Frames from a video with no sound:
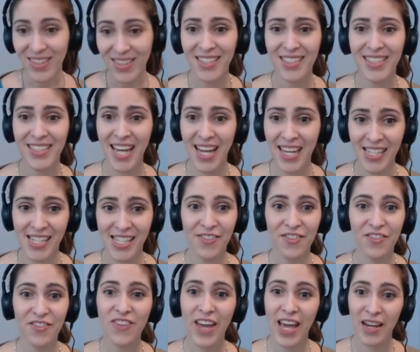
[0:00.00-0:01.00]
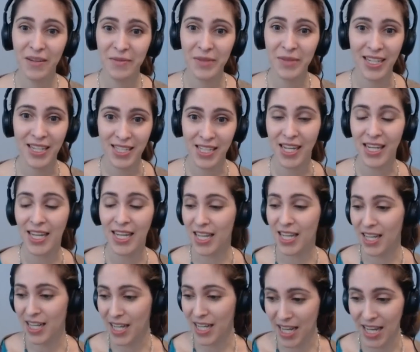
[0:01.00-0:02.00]
yes, families,
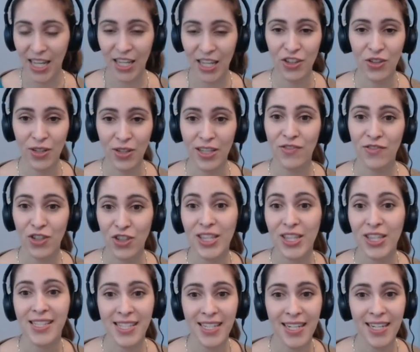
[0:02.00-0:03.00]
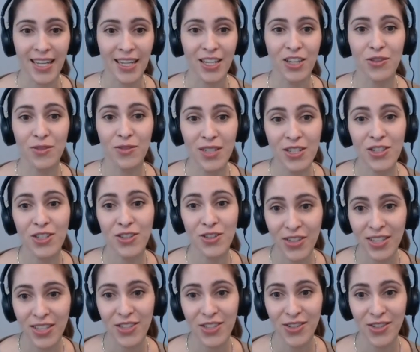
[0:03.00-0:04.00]
you, if you're listening, you need to
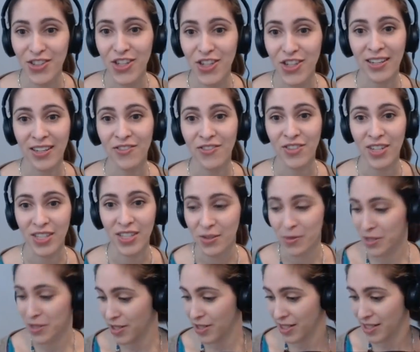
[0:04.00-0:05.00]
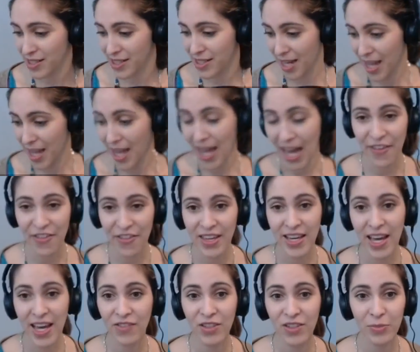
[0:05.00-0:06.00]
look into the Joni and Friends retreats. I think
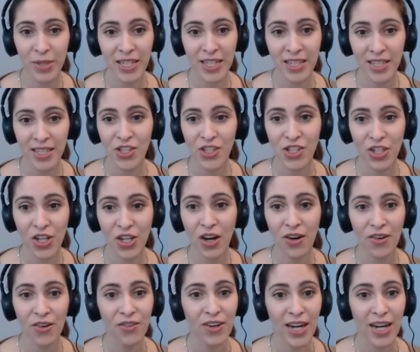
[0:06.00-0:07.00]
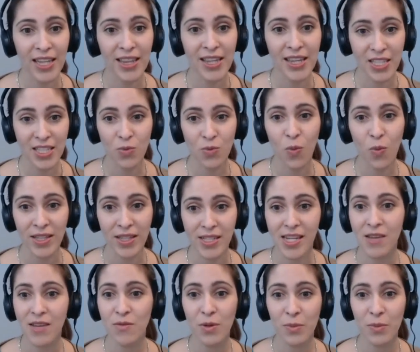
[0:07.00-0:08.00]
everybody needs to go yeah. at least once.
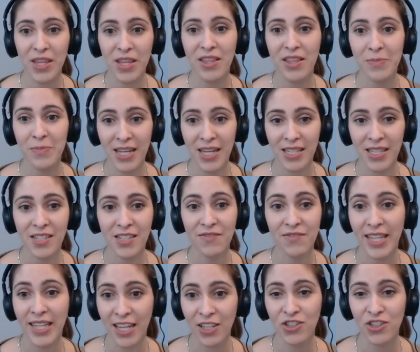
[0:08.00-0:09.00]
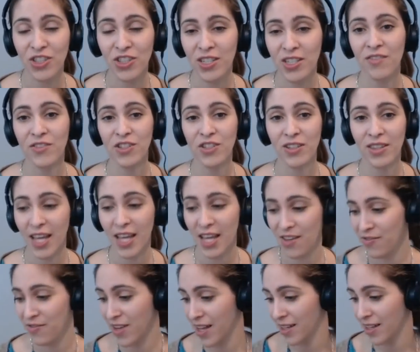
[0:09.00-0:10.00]
It will be the best vacation of your
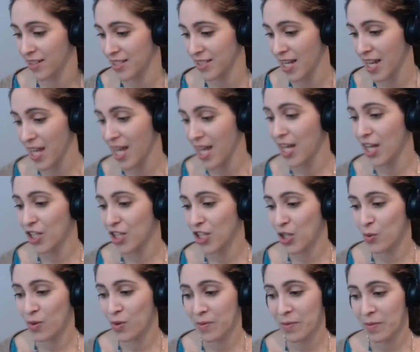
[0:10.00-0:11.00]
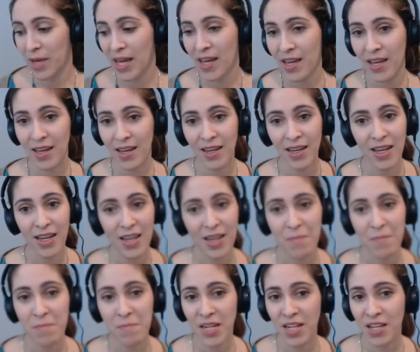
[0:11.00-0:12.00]
life, and you will make yes.
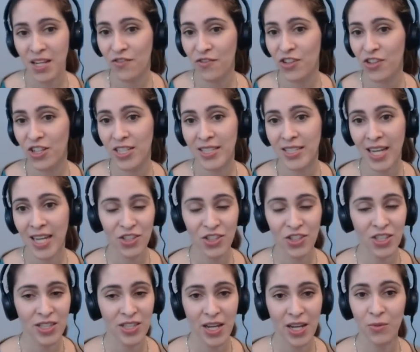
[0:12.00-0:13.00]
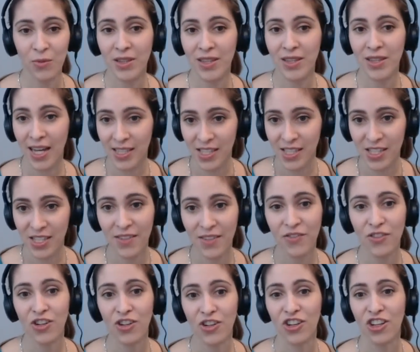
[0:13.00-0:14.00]
meaningful connections that will last
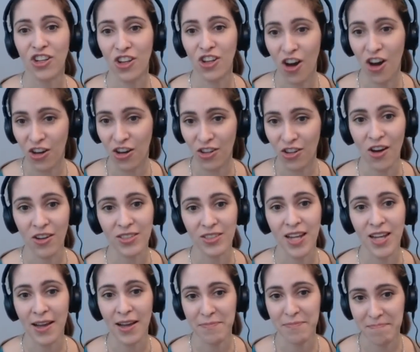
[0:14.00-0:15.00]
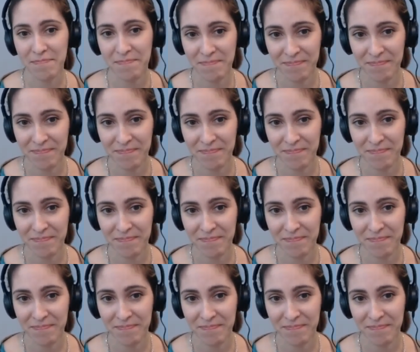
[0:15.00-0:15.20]
for a long, long time.